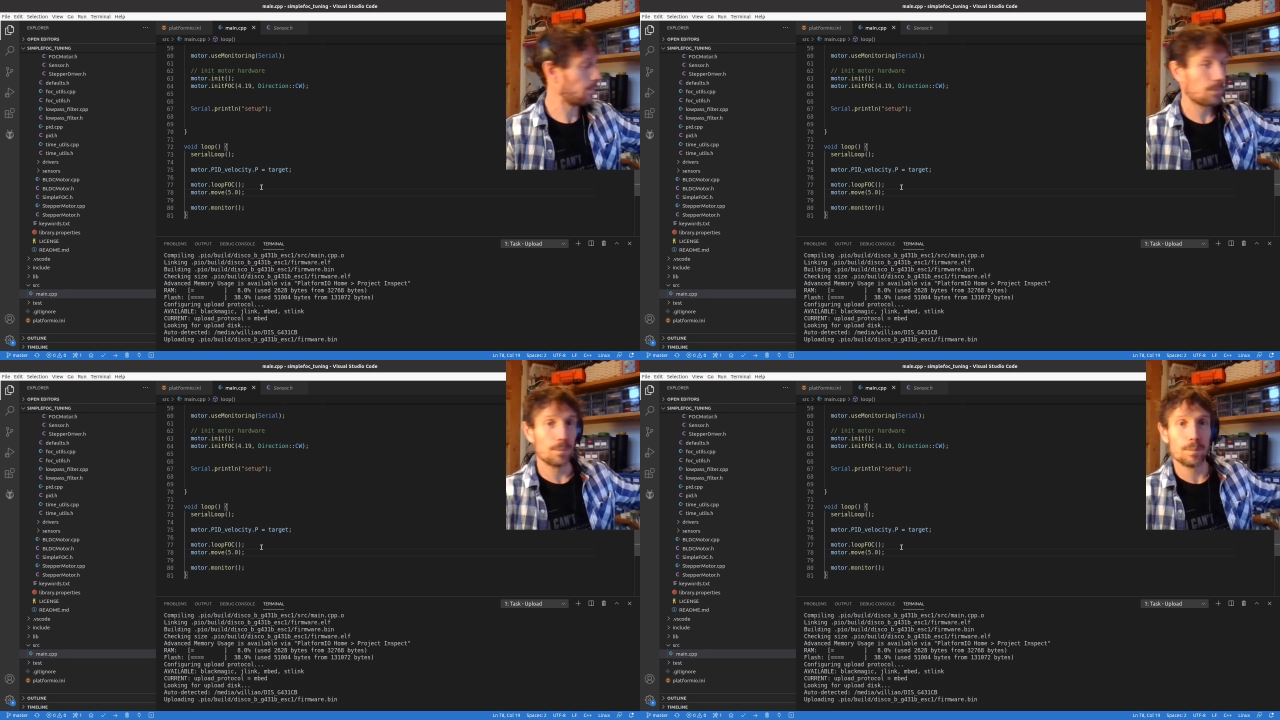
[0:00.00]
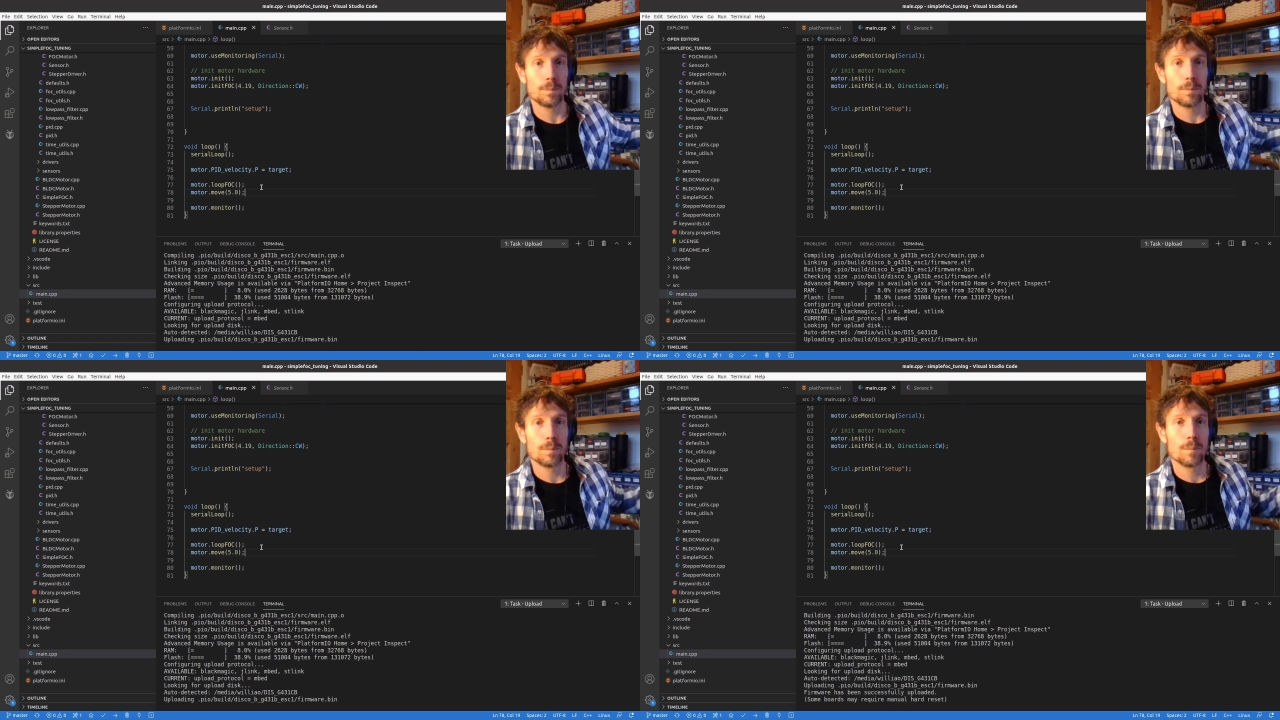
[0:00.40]

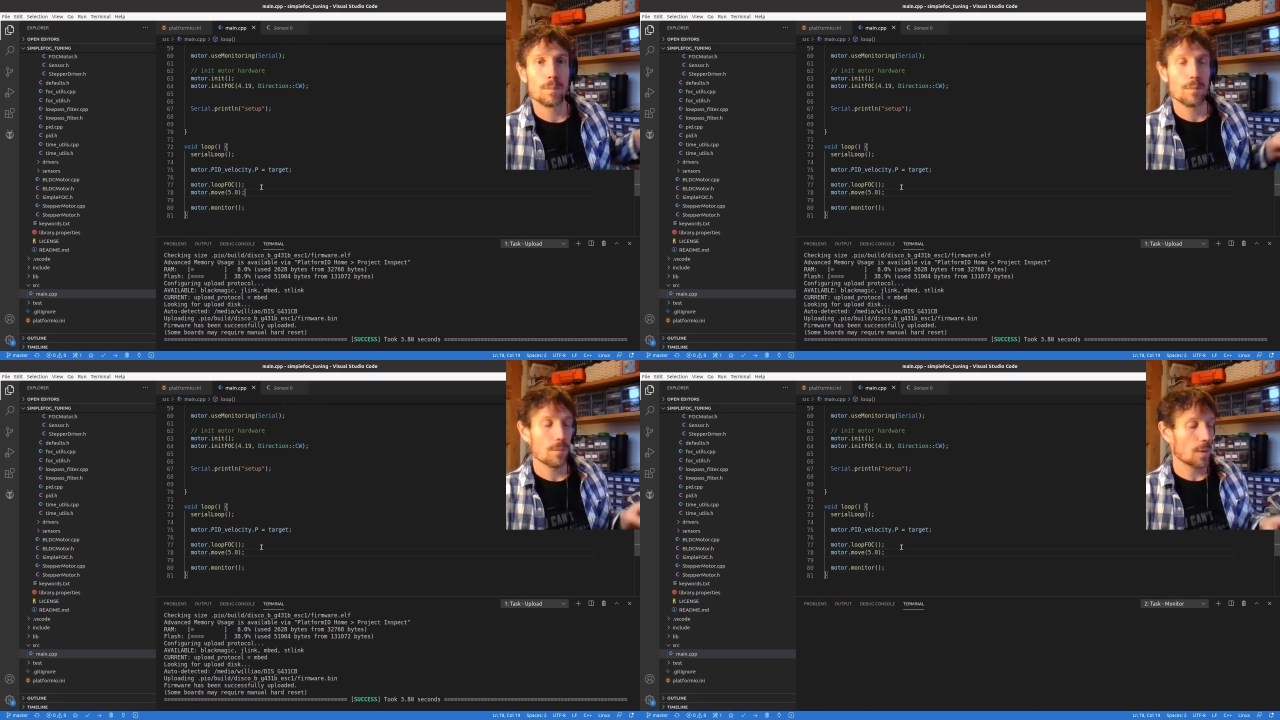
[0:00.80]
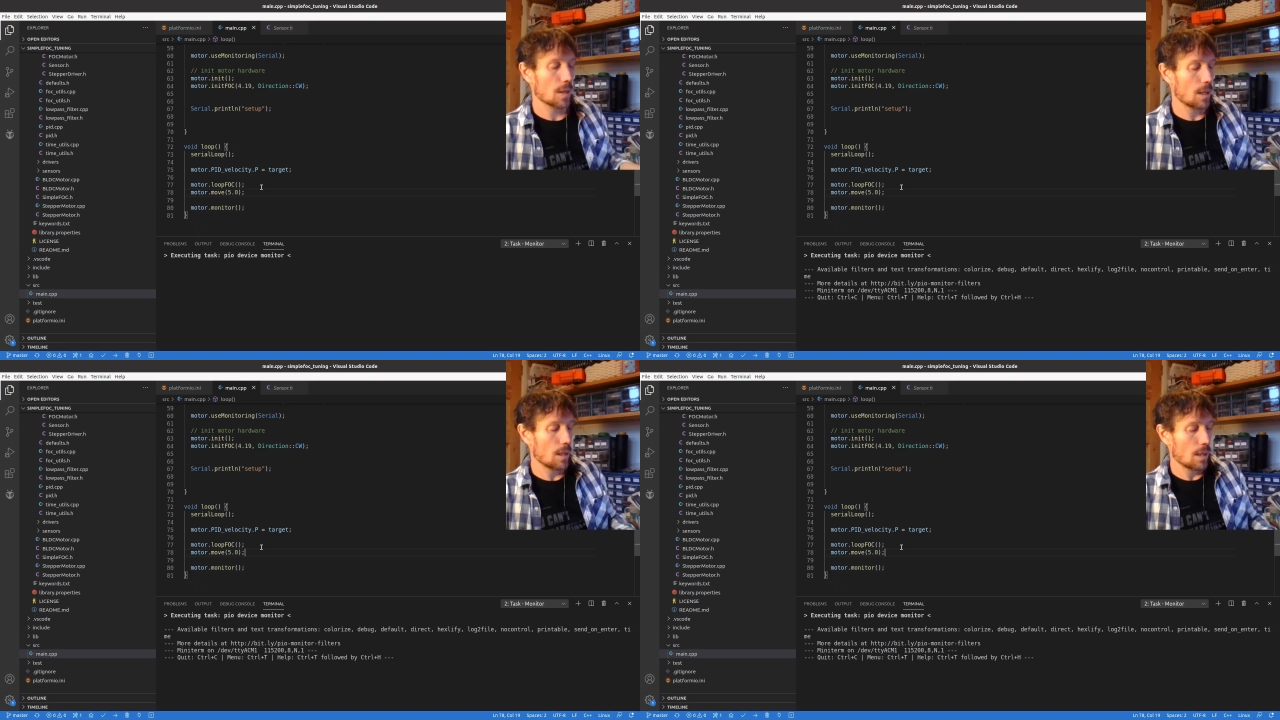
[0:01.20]

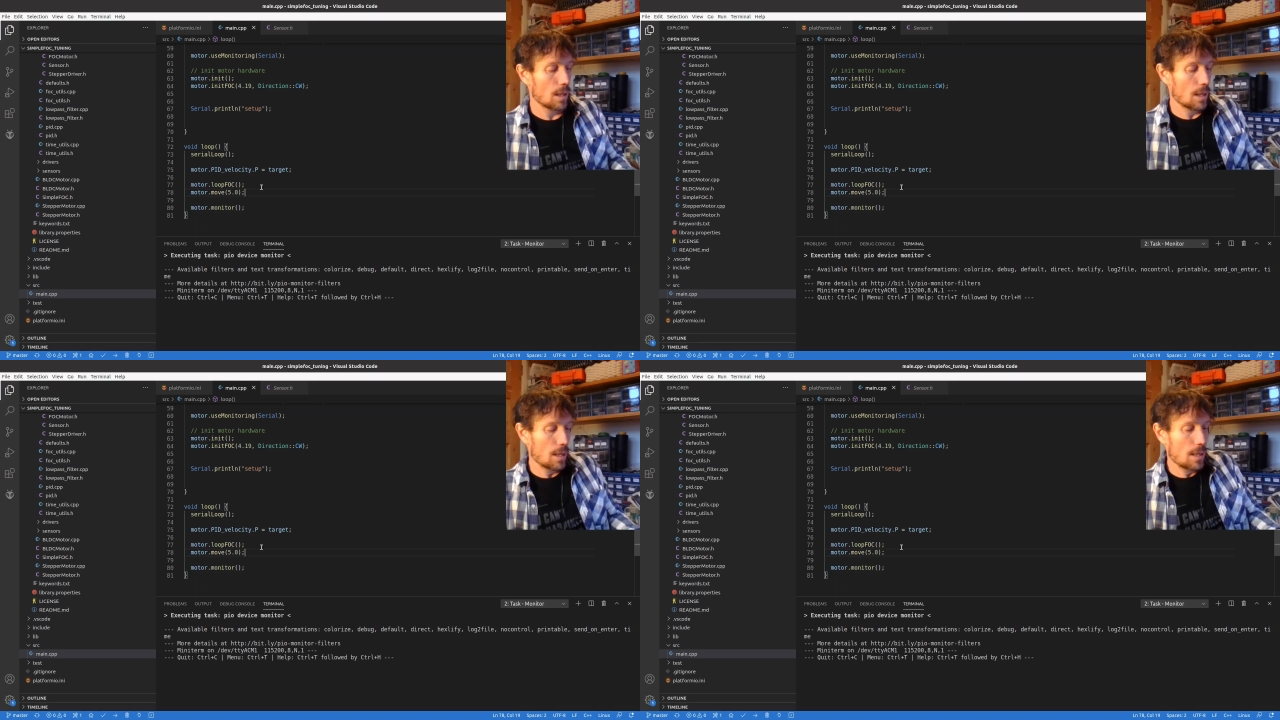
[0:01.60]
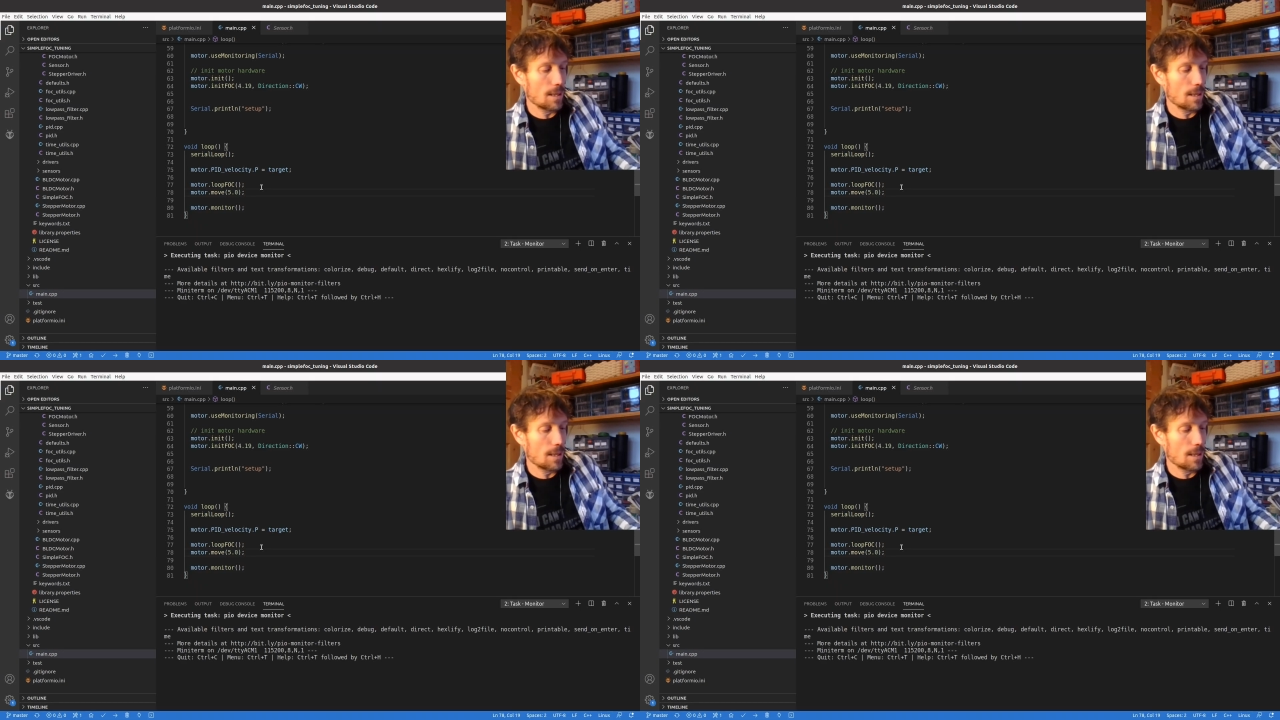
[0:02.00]
[no speech]